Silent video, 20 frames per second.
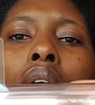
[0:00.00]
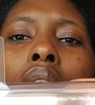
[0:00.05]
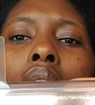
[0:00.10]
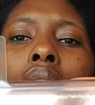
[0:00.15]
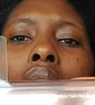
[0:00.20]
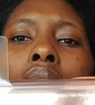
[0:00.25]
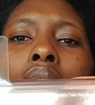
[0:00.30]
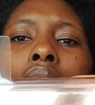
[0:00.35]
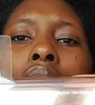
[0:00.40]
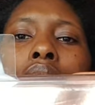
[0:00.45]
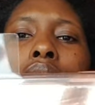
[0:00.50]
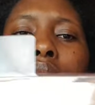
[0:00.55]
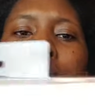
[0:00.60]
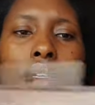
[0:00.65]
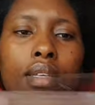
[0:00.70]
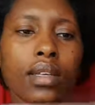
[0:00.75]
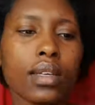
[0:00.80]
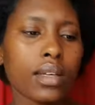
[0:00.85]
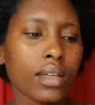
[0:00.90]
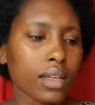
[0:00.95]
Yes.
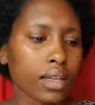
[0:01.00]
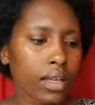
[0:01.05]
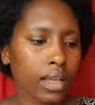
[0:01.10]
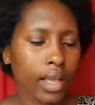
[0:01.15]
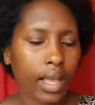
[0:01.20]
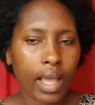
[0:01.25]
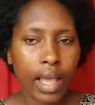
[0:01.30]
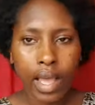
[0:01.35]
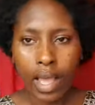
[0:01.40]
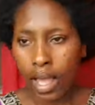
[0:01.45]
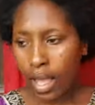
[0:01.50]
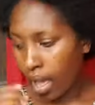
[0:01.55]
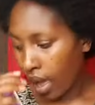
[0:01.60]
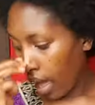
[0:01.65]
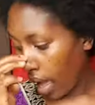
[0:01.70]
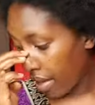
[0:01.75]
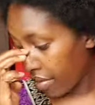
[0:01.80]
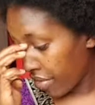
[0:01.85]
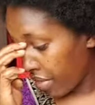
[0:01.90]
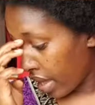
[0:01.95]

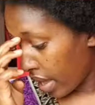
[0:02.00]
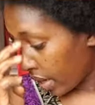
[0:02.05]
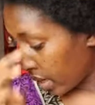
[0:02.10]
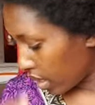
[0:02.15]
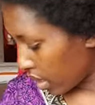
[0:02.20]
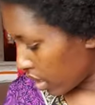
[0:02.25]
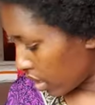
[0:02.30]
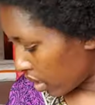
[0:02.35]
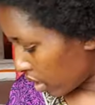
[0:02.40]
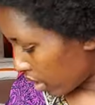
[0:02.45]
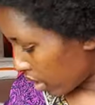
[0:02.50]
And then